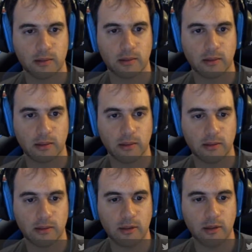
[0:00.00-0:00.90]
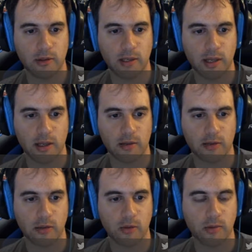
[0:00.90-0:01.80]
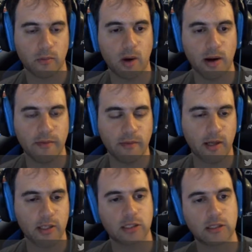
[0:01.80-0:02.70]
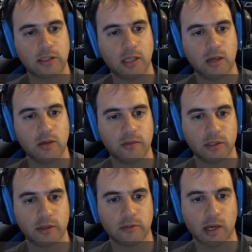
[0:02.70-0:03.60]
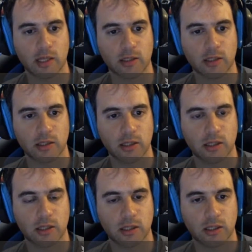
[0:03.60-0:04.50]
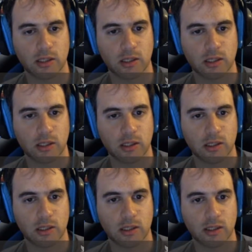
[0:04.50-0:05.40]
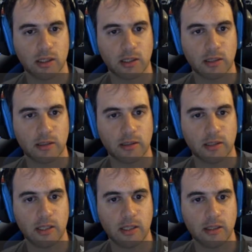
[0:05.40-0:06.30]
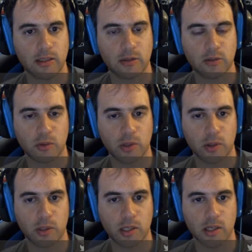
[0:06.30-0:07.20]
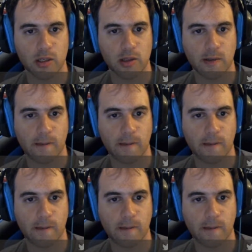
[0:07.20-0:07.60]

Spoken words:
This is still okay. So what if I just cut off this rank? And then his king needs to go here,